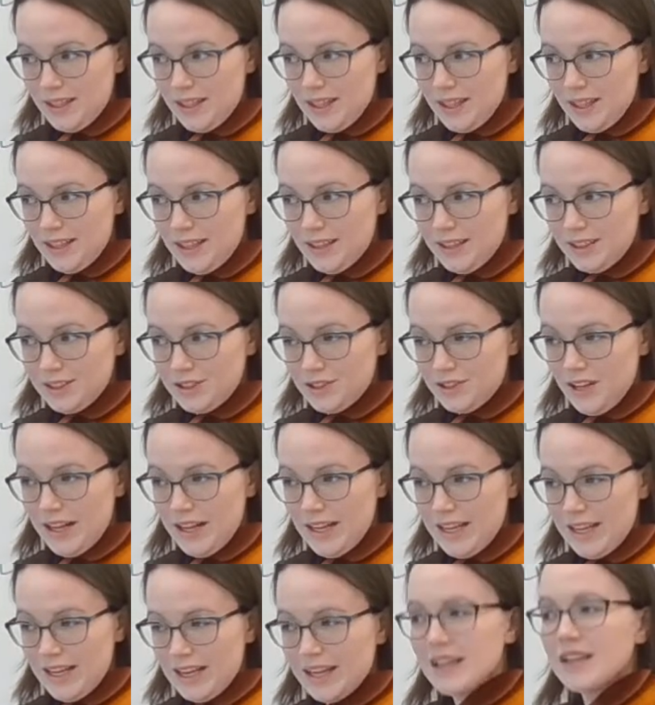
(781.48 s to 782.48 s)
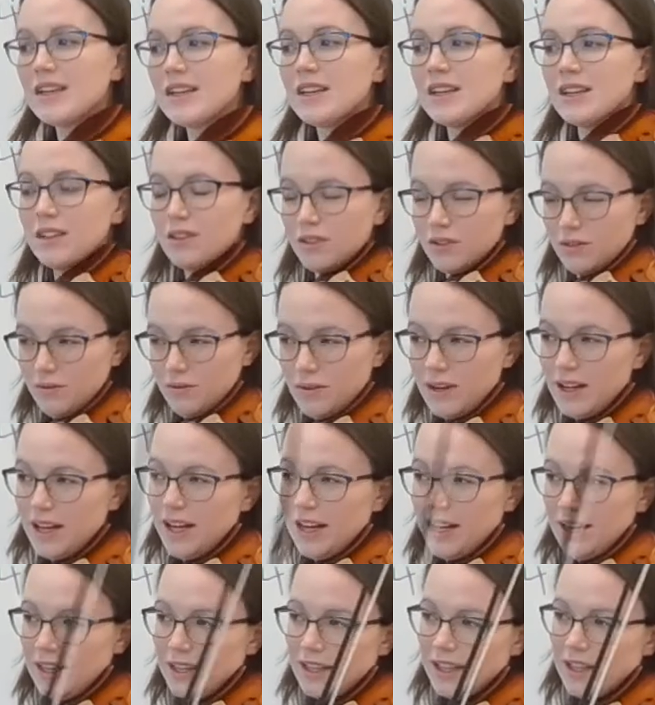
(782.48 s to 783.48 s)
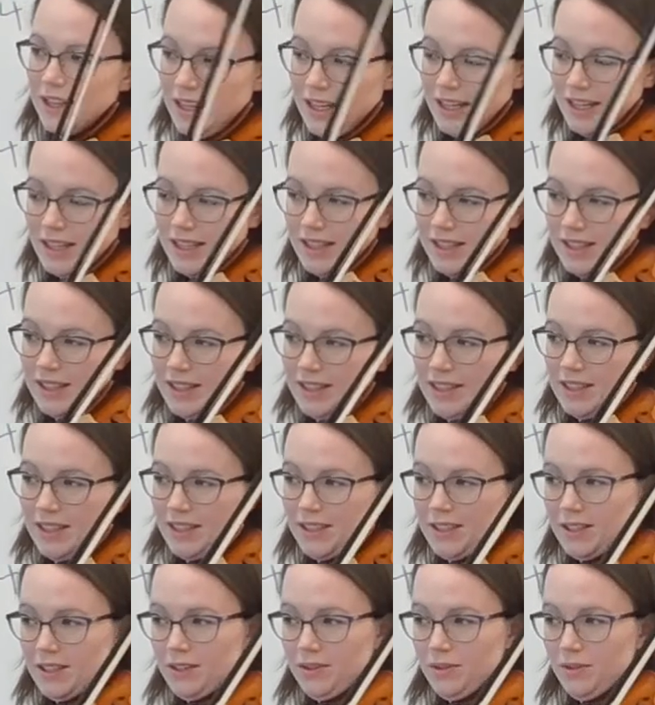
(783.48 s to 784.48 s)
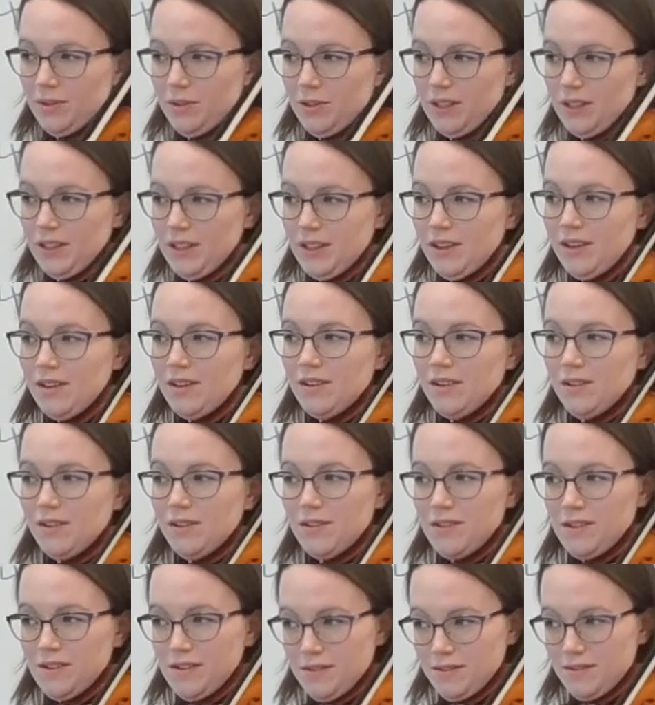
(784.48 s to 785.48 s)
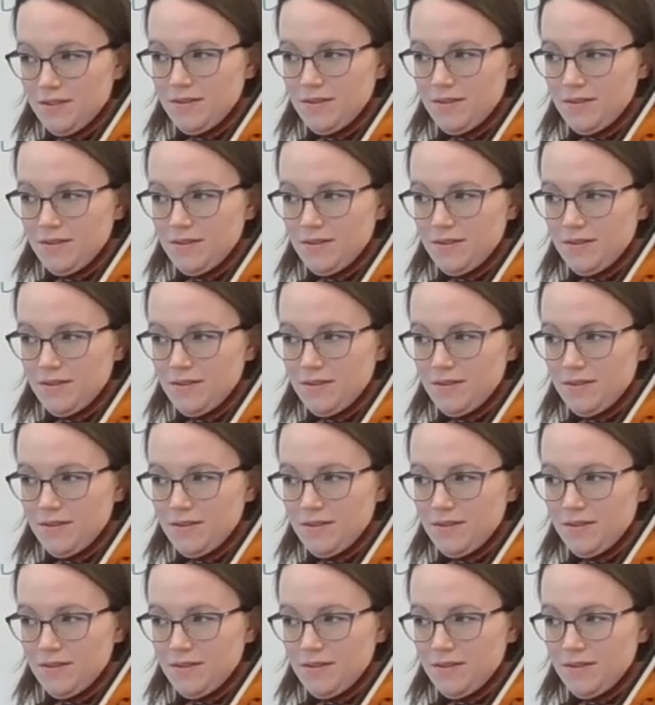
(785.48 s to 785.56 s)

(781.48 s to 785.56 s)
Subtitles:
Okay, let's try it. Ready, and here we go.